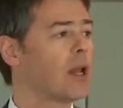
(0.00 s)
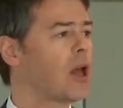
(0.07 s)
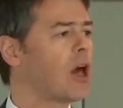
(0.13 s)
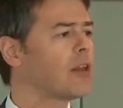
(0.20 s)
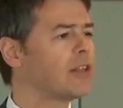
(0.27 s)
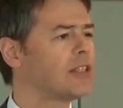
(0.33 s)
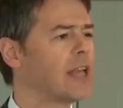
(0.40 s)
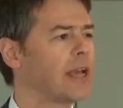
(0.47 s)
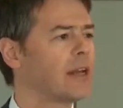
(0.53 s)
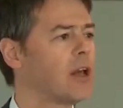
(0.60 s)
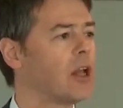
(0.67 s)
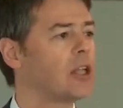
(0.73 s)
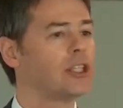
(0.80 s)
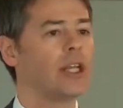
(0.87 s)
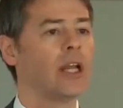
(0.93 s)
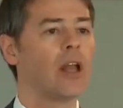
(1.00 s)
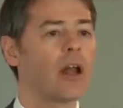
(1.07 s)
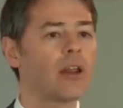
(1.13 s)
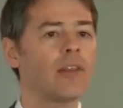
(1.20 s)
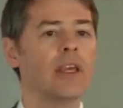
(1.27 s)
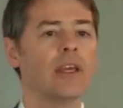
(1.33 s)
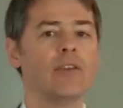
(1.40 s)
A lot of the technology, a
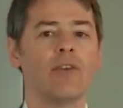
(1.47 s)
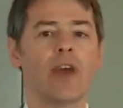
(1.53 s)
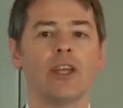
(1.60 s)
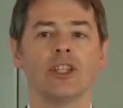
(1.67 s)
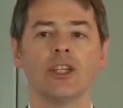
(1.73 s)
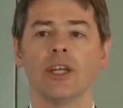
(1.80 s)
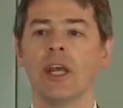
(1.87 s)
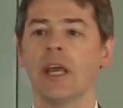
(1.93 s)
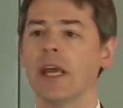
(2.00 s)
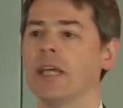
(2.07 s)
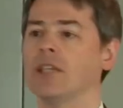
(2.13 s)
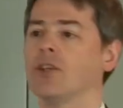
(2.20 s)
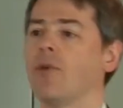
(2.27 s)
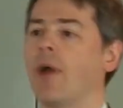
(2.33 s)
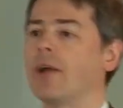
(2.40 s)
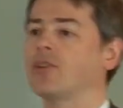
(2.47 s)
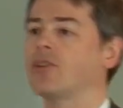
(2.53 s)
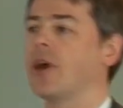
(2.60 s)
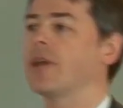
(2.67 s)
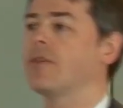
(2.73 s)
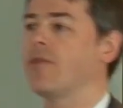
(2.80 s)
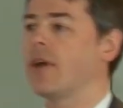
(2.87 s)
lot of the innovation is around
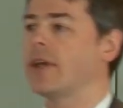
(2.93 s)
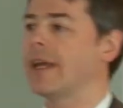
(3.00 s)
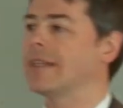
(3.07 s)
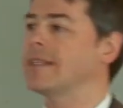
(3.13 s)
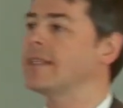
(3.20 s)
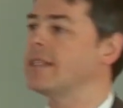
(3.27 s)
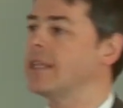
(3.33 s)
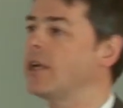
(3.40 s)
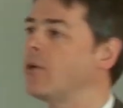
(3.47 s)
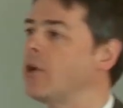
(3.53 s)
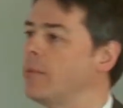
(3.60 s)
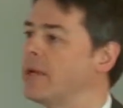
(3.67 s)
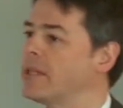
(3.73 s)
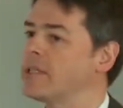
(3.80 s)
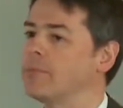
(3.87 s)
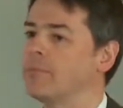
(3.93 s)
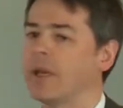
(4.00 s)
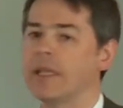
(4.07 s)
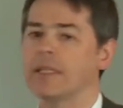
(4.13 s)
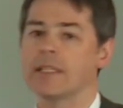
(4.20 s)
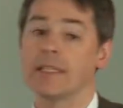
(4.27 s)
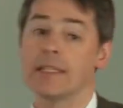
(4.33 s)
trying to find ancillary bits and
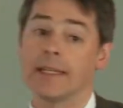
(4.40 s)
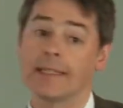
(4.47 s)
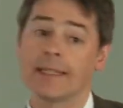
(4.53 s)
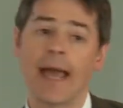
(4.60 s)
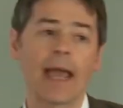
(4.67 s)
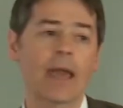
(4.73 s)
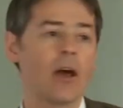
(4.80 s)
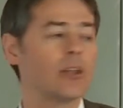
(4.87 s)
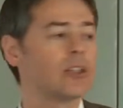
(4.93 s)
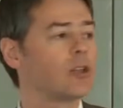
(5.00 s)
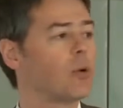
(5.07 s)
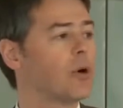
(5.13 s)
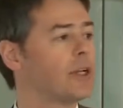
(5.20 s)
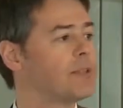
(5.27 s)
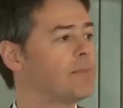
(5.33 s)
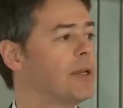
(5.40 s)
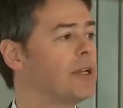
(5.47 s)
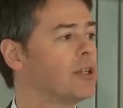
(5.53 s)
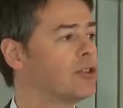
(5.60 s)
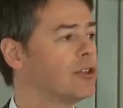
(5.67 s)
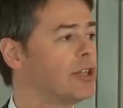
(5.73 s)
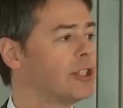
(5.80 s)
pieces that tack onto what has
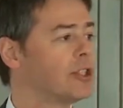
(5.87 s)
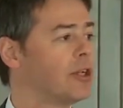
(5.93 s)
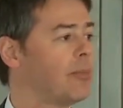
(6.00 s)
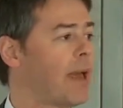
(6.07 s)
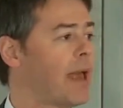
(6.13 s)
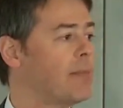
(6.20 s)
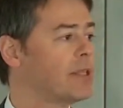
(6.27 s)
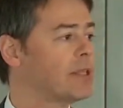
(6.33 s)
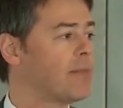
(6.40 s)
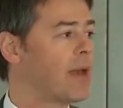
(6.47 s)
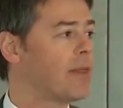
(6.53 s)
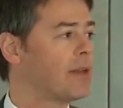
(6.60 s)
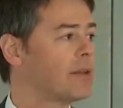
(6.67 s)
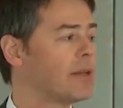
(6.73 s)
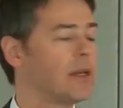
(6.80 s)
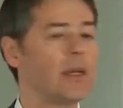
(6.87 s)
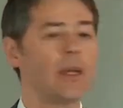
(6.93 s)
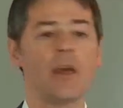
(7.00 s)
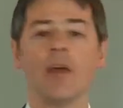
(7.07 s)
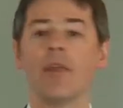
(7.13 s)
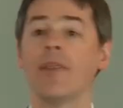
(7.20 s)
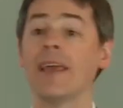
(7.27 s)
been a traditional payments method.
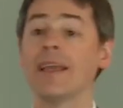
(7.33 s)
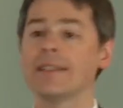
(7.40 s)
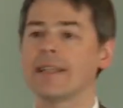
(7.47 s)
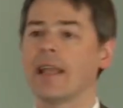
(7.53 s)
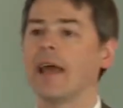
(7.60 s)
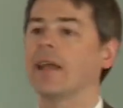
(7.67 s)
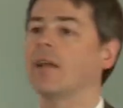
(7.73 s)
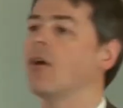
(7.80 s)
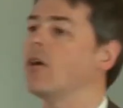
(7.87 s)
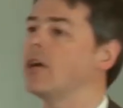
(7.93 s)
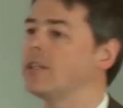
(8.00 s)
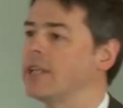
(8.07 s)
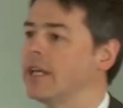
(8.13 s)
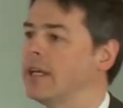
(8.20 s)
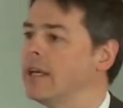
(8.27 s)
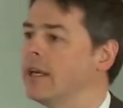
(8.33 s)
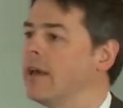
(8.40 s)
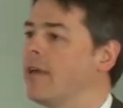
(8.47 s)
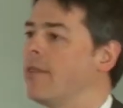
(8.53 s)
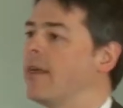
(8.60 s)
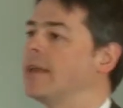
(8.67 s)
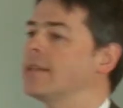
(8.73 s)
Things like loyalty,
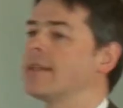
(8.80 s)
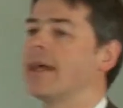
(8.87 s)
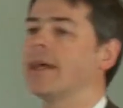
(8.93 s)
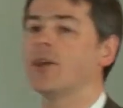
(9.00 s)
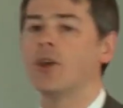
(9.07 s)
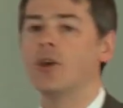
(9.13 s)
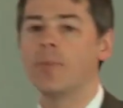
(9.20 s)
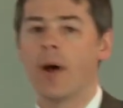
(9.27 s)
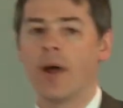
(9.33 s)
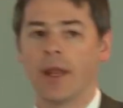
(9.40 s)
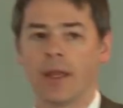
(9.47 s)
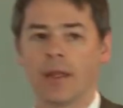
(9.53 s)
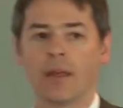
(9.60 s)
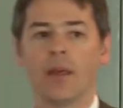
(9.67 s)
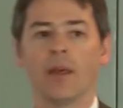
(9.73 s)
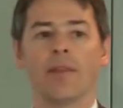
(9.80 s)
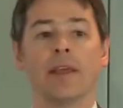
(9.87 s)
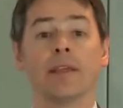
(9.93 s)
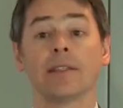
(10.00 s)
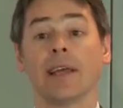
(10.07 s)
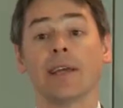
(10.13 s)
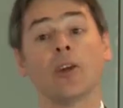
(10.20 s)
things like couponing,
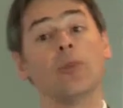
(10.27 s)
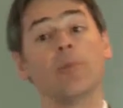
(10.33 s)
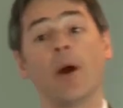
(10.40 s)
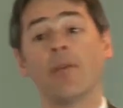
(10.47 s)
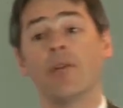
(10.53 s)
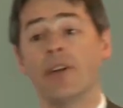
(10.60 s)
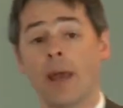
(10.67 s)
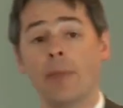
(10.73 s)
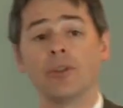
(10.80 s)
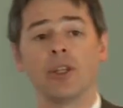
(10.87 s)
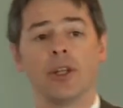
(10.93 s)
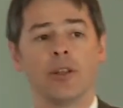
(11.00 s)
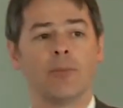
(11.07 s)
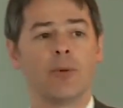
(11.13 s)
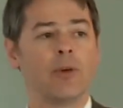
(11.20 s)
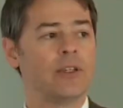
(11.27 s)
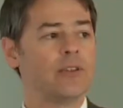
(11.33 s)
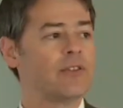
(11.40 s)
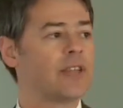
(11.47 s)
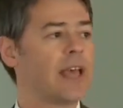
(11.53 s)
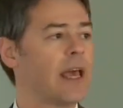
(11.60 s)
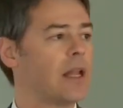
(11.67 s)
things like coupon redemption at the point
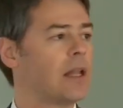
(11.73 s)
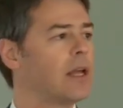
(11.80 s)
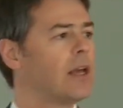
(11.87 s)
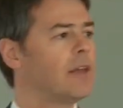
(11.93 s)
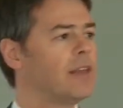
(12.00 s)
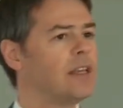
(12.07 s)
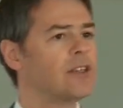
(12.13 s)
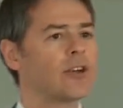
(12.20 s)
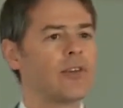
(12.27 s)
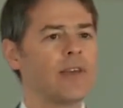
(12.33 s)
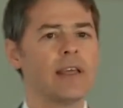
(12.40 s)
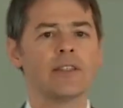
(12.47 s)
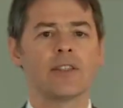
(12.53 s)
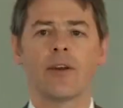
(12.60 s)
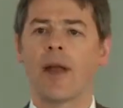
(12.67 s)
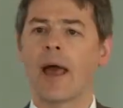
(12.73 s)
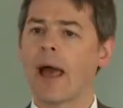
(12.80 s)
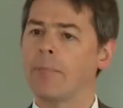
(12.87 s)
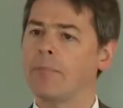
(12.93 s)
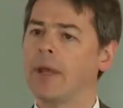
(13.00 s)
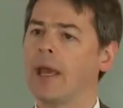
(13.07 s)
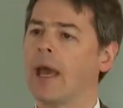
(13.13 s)
of sale. These are things that are
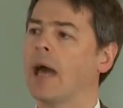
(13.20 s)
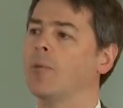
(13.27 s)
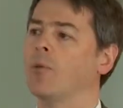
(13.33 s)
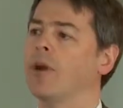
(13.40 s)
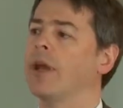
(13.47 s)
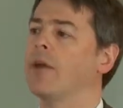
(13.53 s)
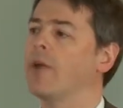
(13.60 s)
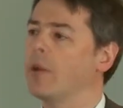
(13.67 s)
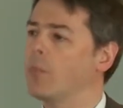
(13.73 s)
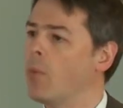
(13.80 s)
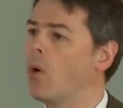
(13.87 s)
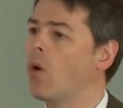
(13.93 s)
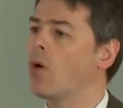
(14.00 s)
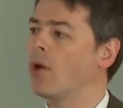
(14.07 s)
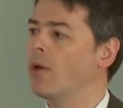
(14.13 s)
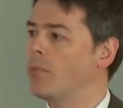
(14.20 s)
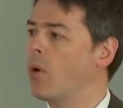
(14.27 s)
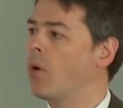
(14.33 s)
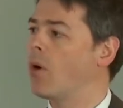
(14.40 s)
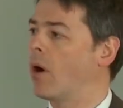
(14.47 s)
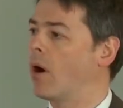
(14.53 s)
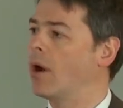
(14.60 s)
happening and we're hearing more and
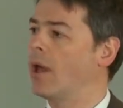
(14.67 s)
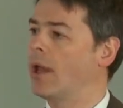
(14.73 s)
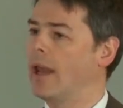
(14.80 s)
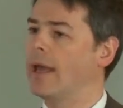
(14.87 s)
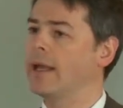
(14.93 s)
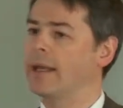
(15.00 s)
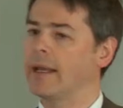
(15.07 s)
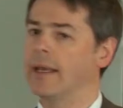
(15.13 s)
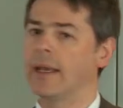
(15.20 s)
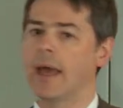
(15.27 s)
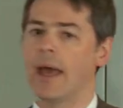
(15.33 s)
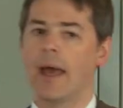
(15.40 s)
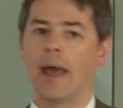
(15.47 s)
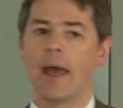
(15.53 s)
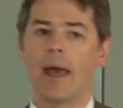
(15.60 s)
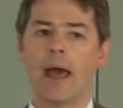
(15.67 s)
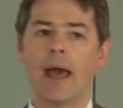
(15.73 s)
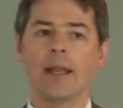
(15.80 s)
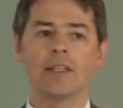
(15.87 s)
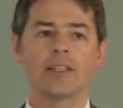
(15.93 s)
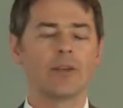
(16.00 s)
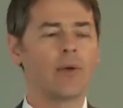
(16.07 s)
more lately.
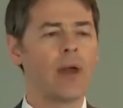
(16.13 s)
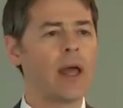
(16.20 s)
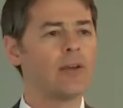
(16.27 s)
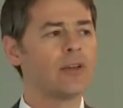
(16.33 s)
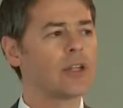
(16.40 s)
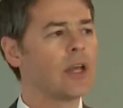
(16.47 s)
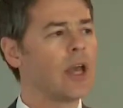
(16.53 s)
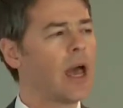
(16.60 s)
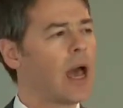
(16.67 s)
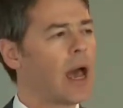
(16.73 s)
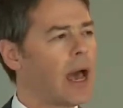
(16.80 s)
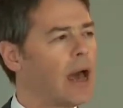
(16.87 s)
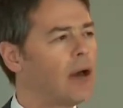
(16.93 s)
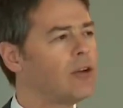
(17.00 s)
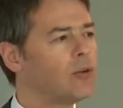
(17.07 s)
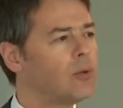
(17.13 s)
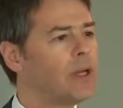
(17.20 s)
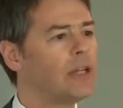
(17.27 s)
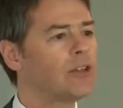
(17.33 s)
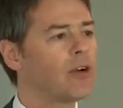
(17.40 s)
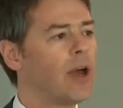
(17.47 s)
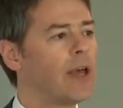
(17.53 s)
And it's around how do
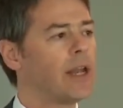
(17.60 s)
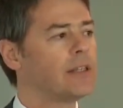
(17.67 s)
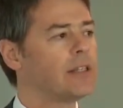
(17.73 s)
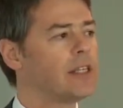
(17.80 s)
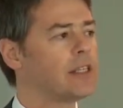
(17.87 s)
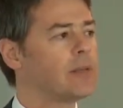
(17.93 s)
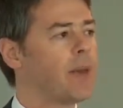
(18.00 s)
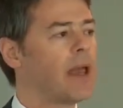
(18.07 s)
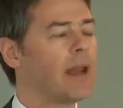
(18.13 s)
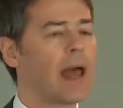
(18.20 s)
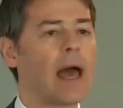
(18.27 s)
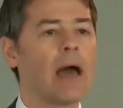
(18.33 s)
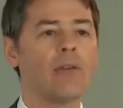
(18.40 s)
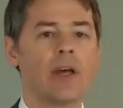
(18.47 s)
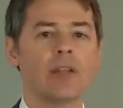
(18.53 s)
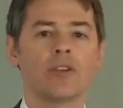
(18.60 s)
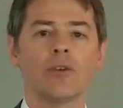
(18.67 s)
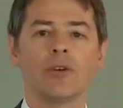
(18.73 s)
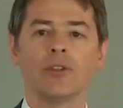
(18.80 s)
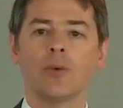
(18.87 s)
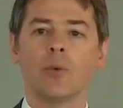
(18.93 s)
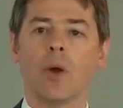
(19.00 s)
we try and anticipate how that's
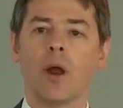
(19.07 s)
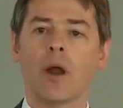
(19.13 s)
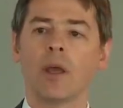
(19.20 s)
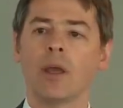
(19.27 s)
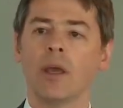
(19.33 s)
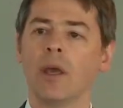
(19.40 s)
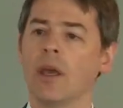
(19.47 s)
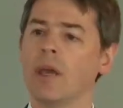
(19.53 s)
going to work?